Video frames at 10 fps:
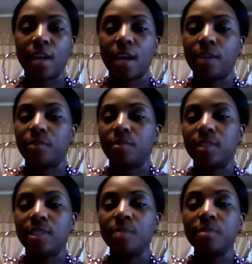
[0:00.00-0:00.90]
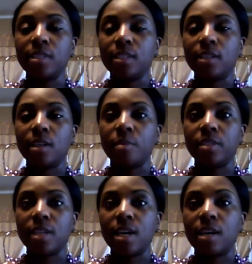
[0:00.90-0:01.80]
I've attempted it a couple
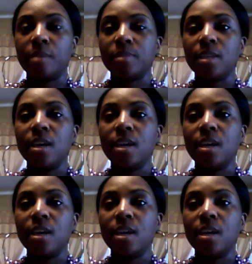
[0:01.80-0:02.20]
of times.